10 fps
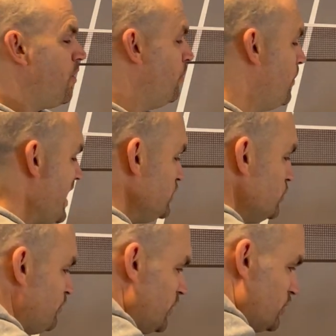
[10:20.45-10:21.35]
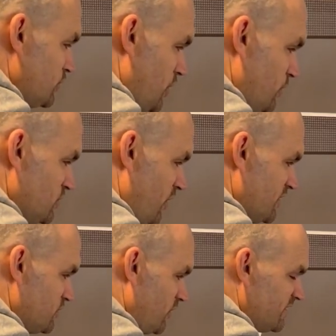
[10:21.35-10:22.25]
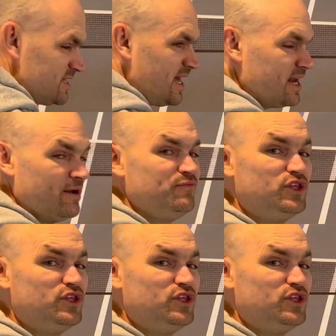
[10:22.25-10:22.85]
When you put your toes on the service line,